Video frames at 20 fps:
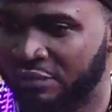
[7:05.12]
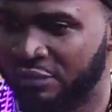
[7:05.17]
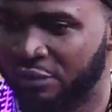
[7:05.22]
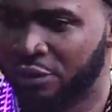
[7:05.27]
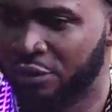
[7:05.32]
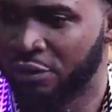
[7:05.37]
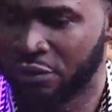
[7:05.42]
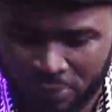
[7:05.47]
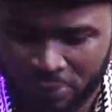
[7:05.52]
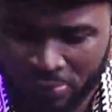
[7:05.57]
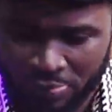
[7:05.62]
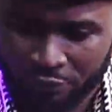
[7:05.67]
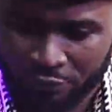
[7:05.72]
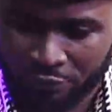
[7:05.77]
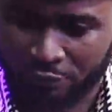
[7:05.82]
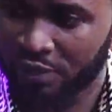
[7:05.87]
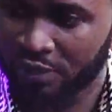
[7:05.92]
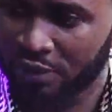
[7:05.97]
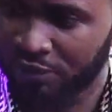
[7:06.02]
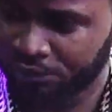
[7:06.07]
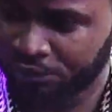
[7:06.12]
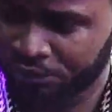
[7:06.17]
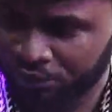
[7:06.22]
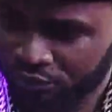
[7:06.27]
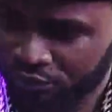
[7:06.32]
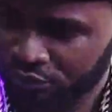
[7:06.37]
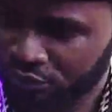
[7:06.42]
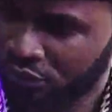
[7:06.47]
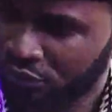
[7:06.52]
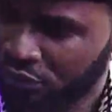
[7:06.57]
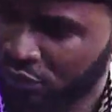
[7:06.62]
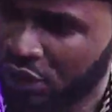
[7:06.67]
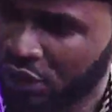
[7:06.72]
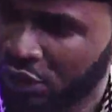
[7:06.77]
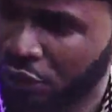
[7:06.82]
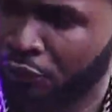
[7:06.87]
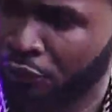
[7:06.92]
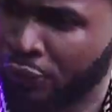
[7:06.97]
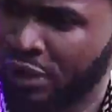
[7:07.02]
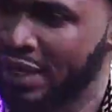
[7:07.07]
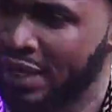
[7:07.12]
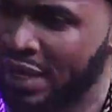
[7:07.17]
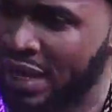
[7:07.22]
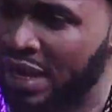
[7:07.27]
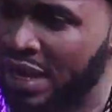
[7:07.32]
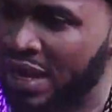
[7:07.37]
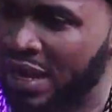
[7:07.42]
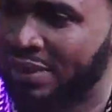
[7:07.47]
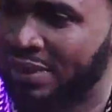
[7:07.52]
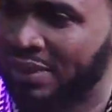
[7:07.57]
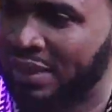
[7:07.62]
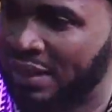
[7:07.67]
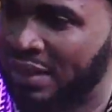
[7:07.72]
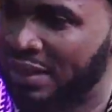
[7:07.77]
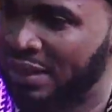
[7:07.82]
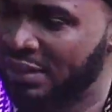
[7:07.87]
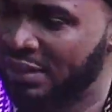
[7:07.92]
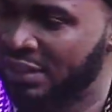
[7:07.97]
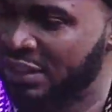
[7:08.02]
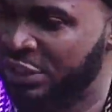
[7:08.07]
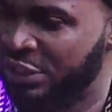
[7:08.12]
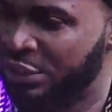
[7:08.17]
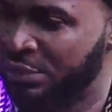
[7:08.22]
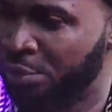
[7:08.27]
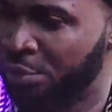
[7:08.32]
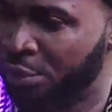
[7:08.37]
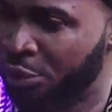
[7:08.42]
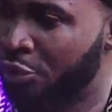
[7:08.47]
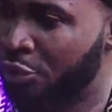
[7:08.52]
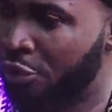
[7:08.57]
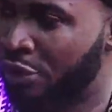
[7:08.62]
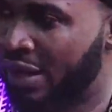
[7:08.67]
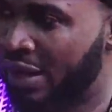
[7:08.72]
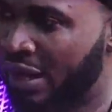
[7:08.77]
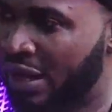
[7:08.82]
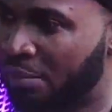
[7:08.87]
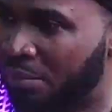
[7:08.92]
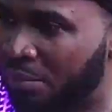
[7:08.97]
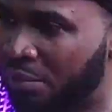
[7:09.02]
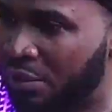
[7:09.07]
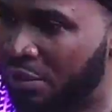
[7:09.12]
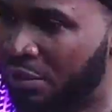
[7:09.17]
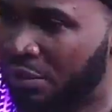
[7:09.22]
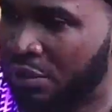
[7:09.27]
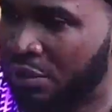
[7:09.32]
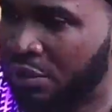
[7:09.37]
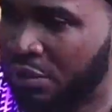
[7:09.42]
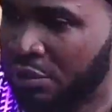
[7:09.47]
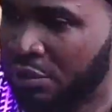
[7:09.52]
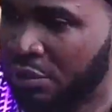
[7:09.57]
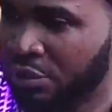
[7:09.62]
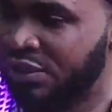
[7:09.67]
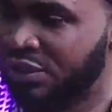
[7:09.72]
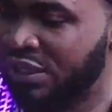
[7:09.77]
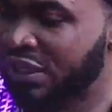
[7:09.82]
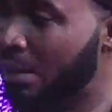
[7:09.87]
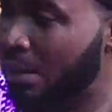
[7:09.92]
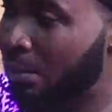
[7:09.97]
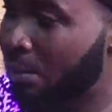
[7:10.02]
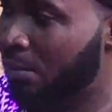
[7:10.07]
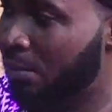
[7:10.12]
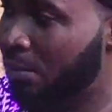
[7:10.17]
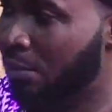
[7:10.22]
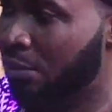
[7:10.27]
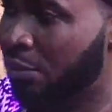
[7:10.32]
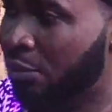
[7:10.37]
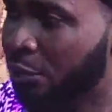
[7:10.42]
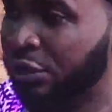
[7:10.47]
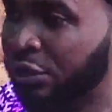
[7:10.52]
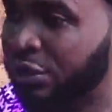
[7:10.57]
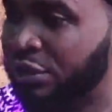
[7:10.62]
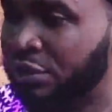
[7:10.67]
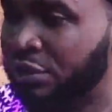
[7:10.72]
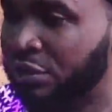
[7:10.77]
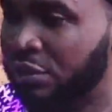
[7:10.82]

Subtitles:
you know, when they are attacking this Boko Haram, you see them with,